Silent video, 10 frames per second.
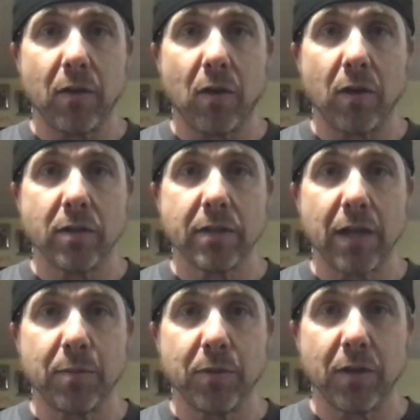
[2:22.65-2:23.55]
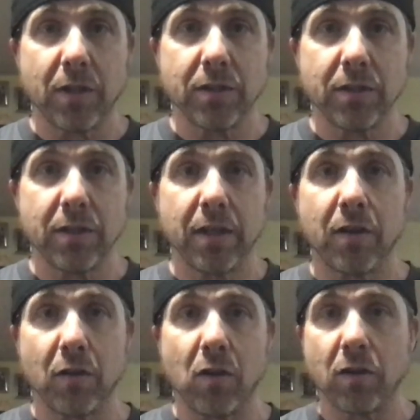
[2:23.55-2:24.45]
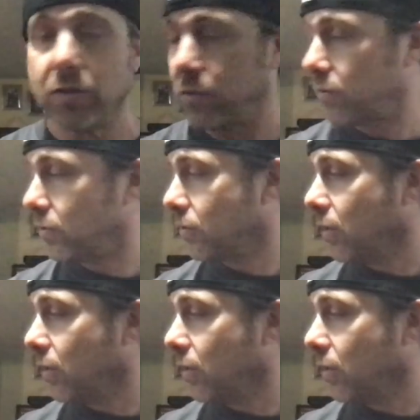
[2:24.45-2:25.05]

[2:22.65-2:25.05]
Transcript: our sound production and our long tones.